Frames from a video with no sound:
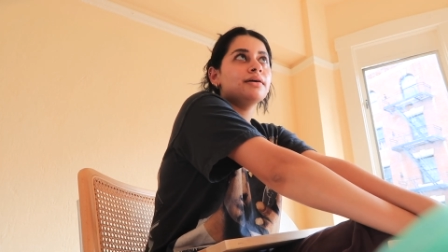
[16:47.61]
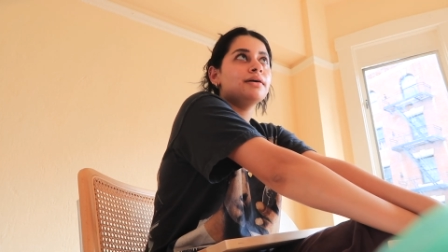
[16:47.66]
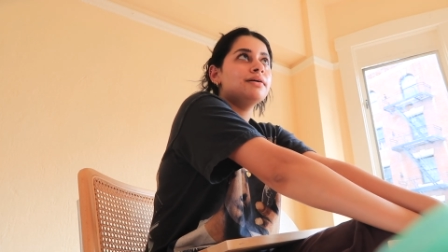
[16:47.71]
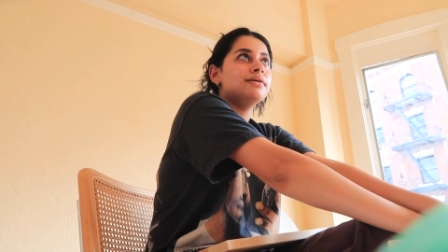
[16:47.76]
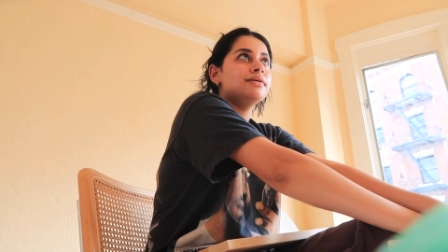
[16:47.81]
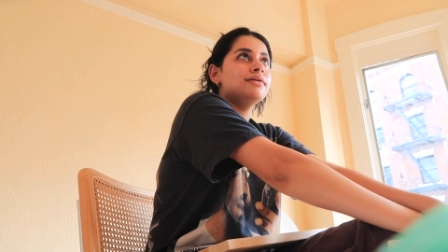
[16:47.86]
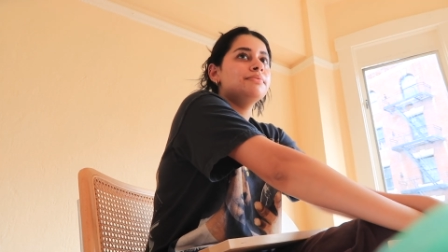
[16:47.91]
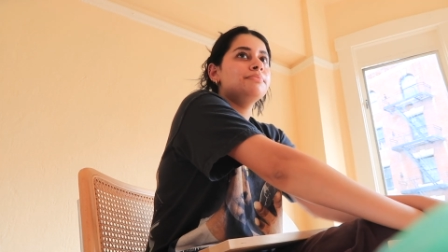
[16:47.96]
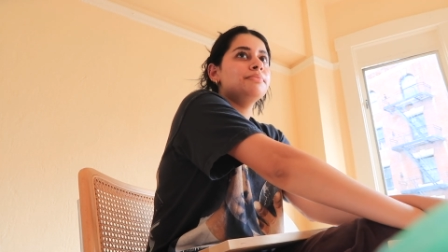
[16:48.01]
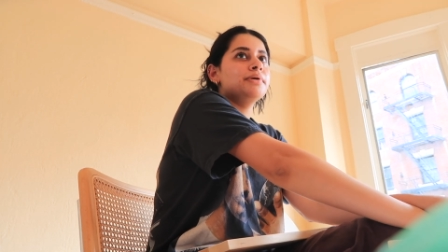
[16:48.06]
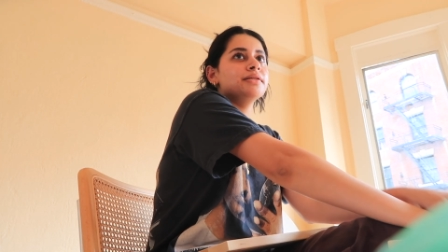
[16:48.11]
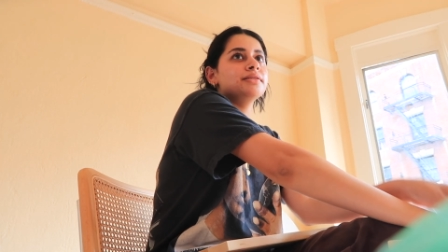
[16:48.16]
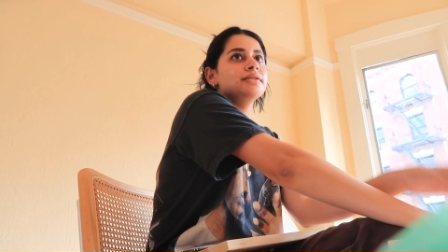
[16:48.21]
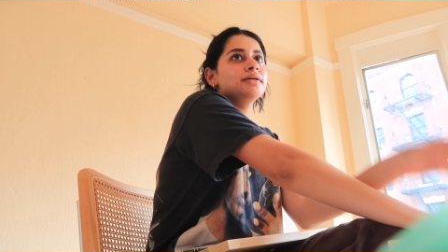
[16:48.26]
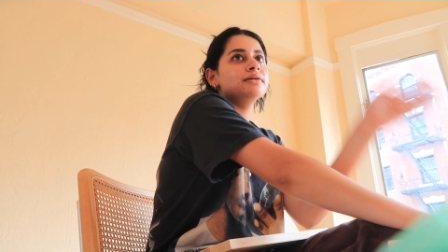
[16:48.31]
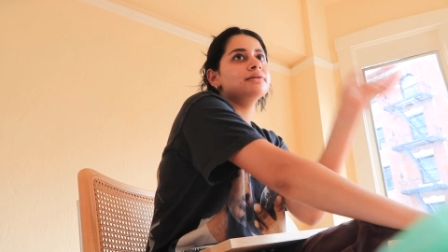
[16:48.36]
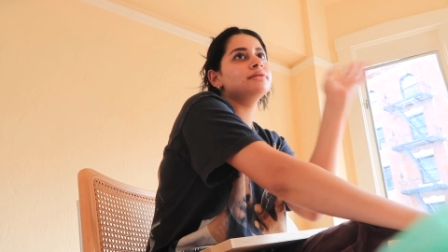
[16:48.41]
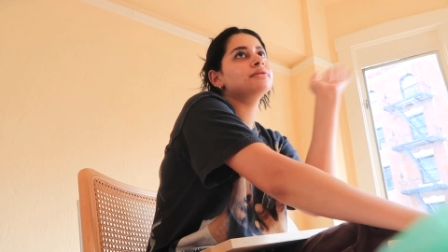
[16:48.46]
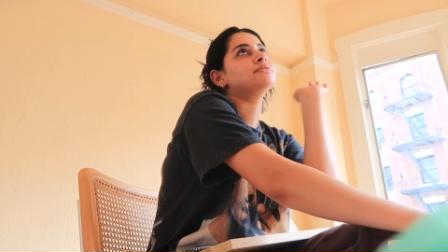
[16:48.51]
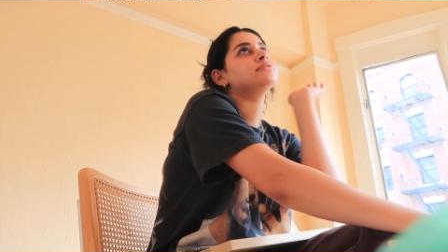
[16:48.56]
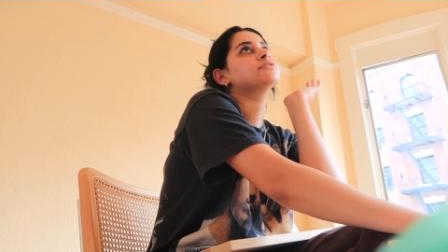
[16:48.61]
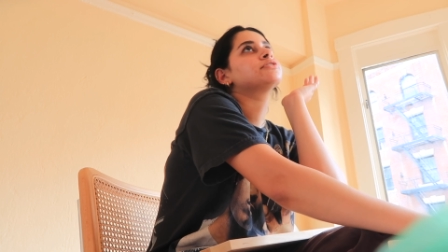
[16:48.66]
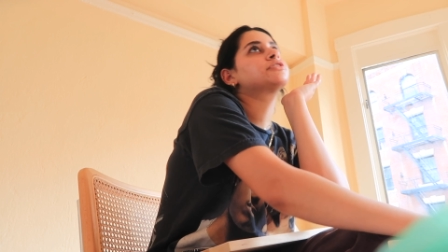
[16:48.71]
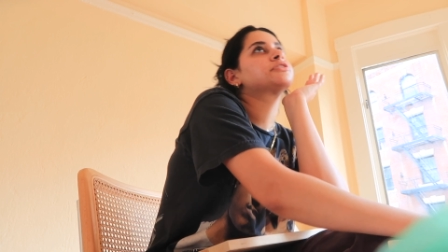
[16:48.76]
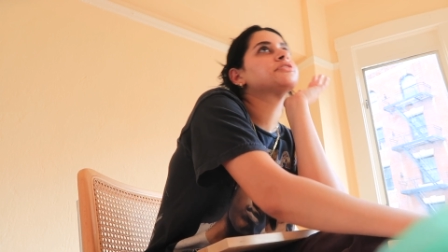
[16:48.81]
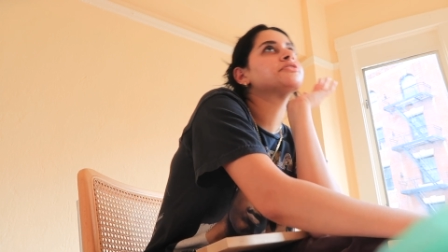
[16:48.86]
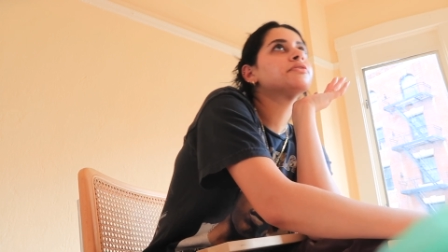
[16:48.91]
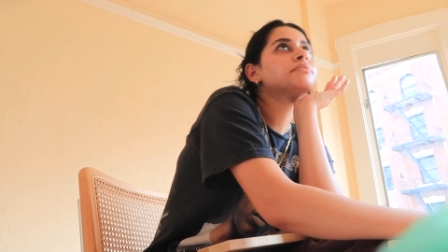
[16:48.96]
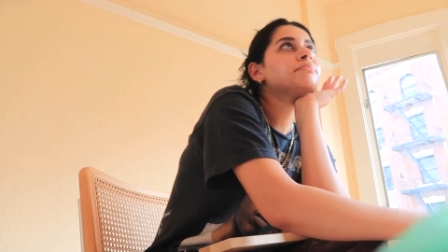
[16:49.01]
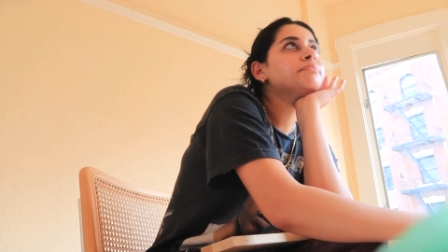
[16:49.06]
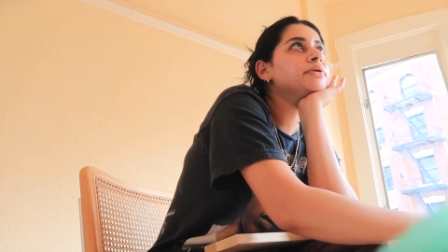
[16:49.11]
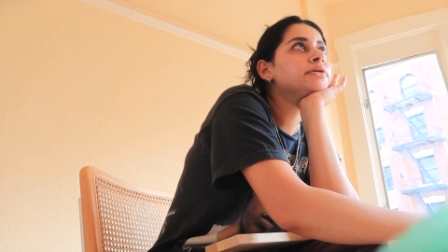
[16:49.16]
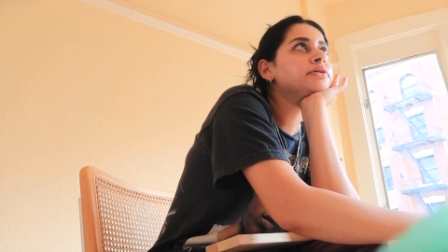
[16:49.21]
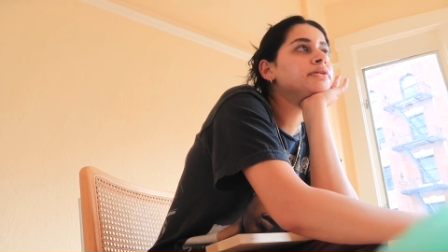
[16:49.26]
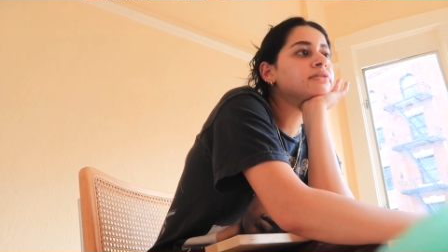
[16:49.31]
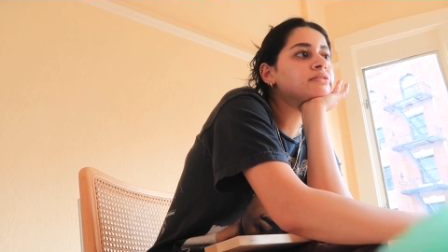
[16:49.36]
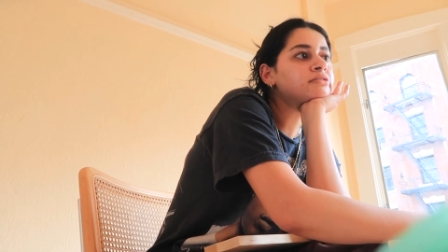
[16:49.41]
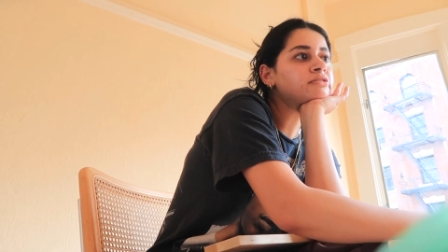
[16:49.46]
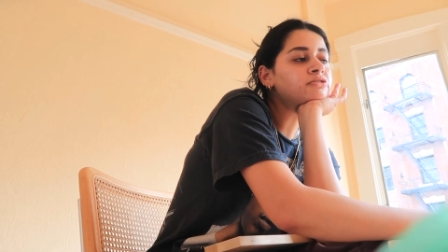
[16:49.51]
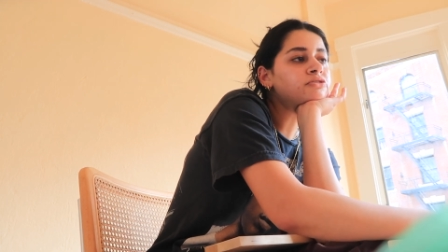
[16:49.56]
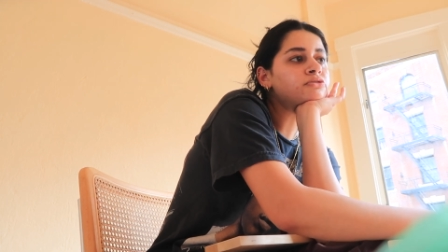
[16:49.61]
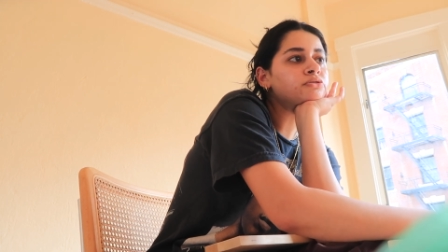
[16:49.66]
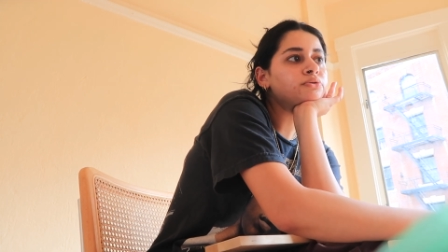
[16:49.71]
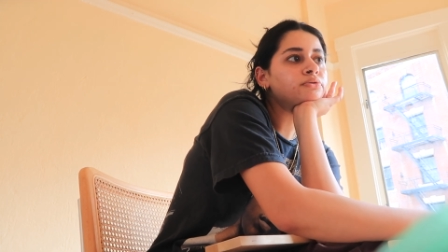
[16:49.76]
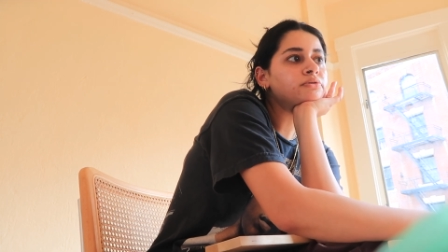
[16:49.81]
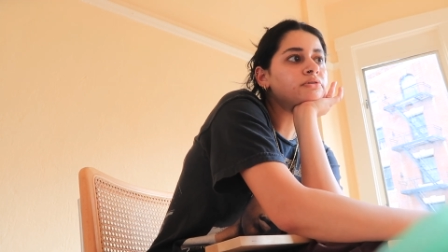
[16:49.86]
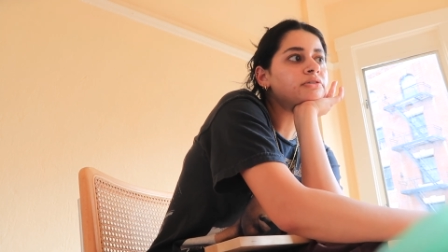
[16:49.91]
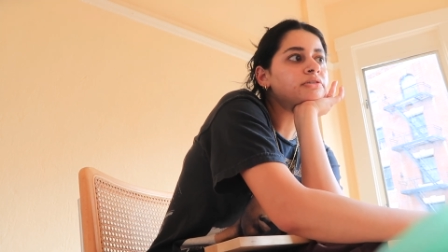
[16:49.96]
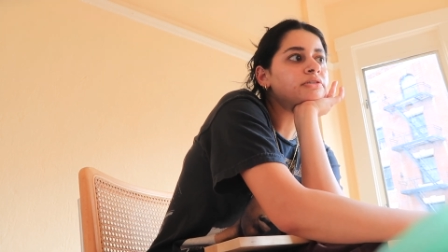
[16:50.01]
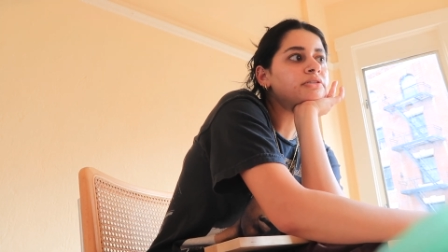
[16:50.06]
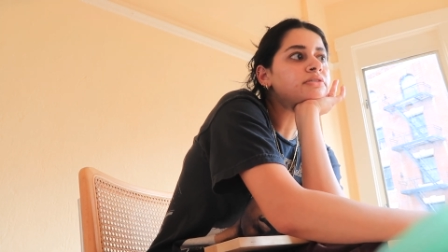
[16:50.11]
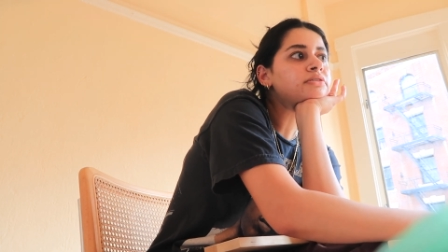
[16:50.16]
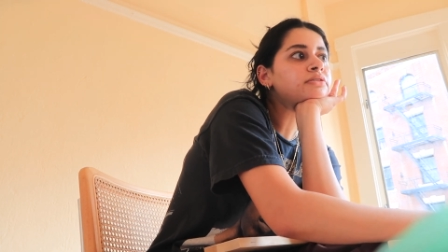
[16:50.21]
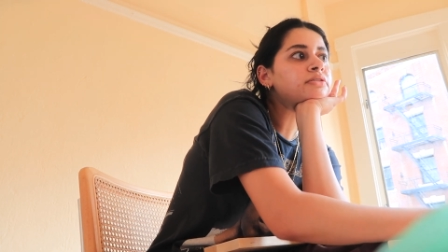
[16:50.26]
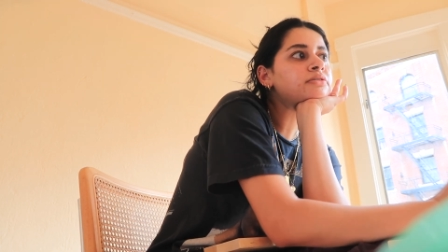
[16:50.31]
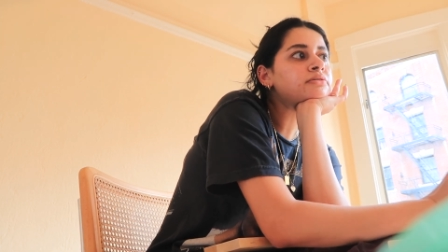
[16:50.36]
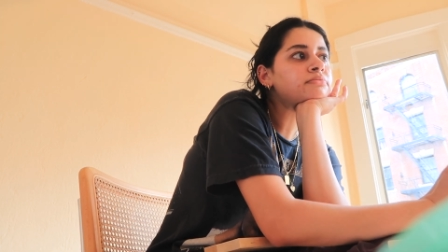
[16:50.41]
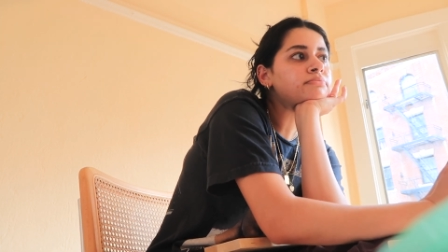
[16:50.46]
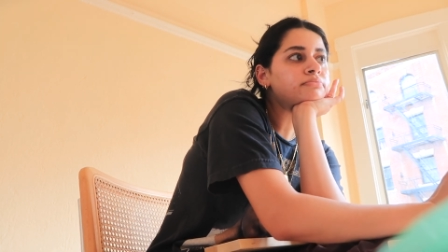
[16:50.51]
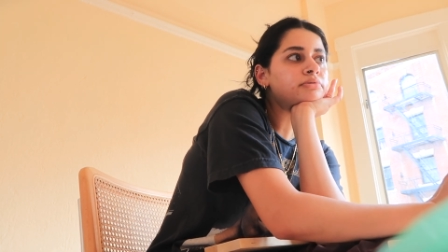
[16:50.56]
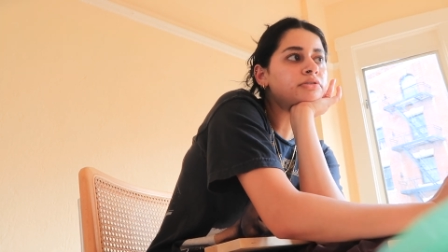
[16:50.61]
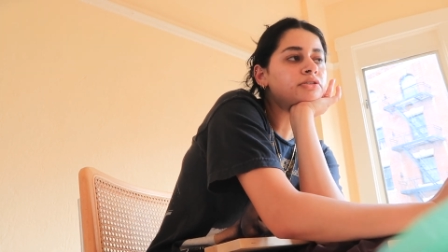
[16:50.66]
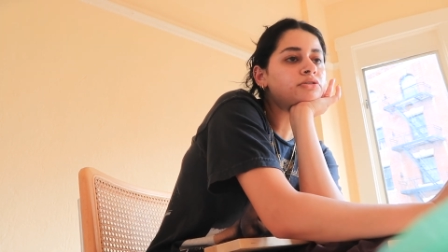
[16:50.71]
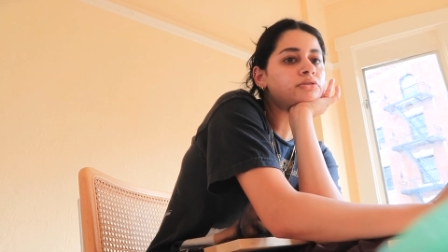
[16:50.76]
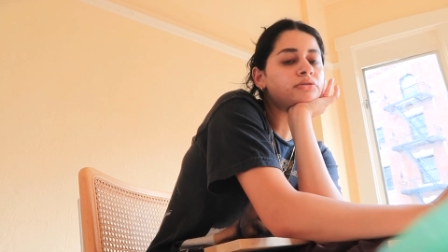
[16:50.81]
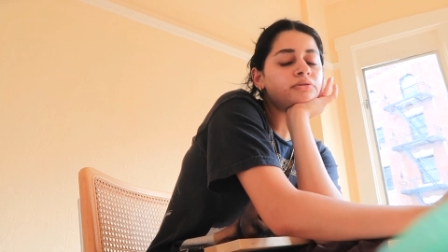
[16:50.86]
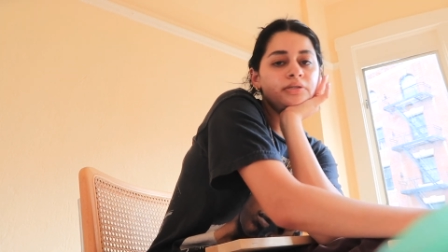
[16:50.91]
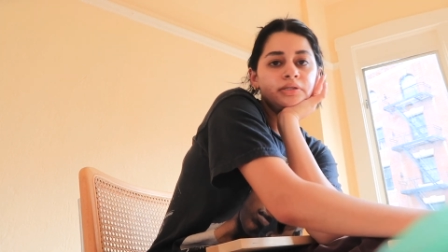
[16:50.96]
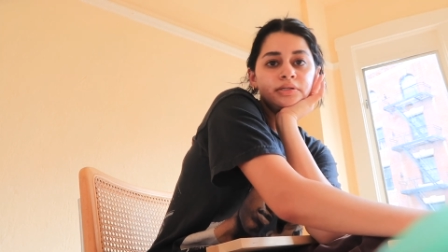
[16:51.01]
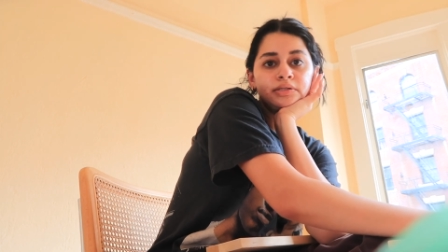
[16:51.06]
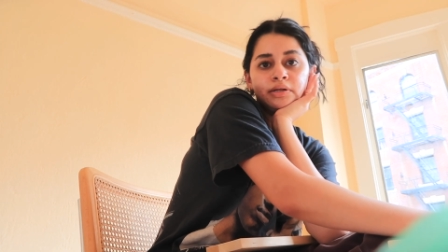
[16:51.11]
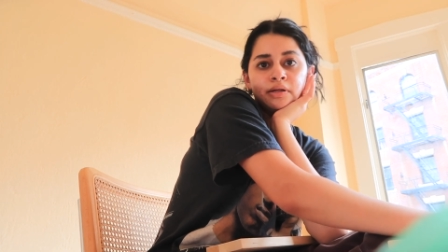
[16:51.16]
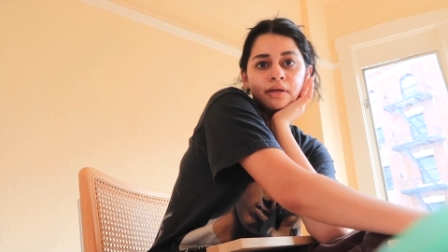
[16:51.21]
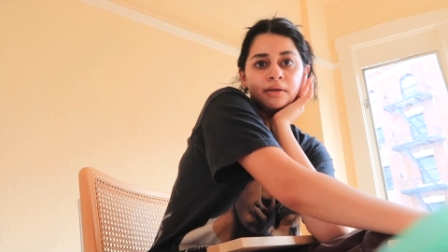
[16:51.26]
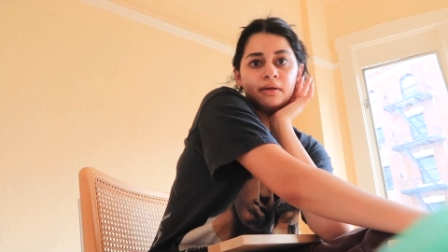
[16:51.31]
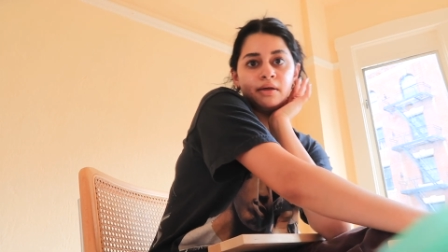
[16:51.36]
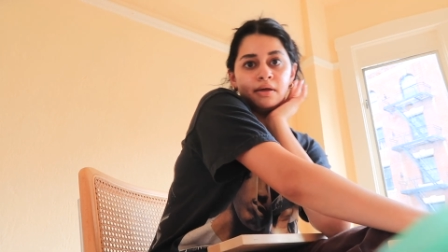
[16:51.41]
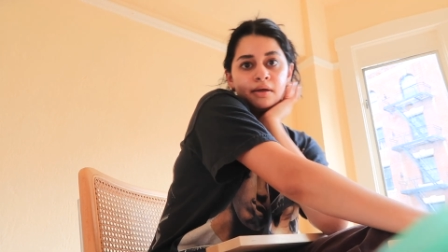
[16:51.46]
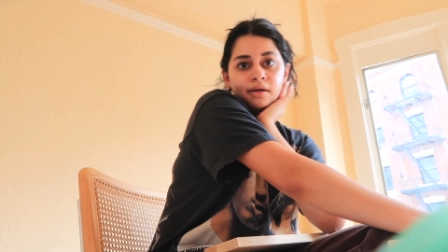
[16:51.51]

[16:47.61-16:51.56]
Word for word: Um, and then also I'm putting a door in between